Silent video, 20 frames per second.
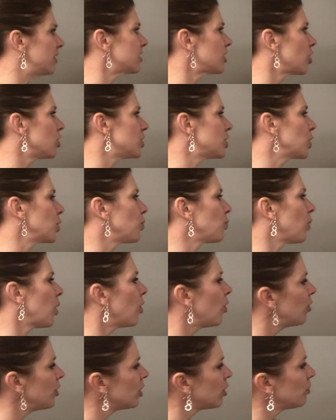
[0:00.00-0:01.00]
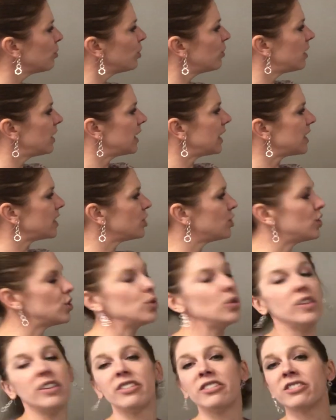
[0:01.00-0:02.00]
start to grow, you're moving
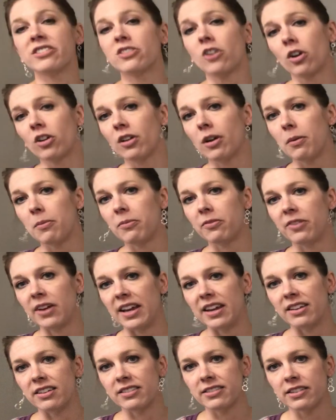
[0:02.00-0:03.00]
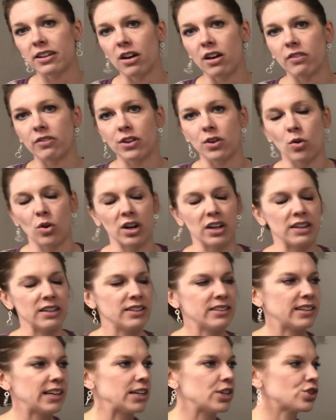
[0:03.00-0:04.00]
into the startup phase of an
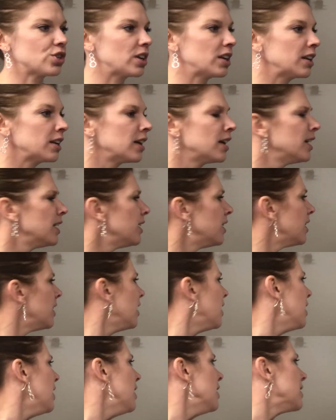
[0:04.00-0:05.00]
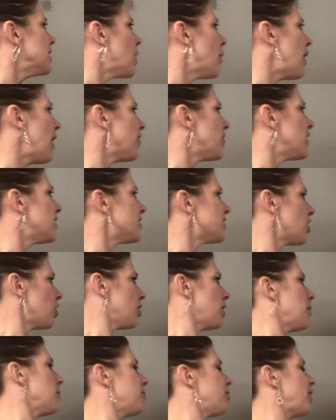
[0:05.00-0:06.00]
organization. Now at the
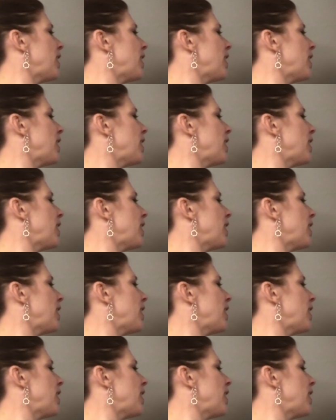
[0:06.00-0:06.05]
startup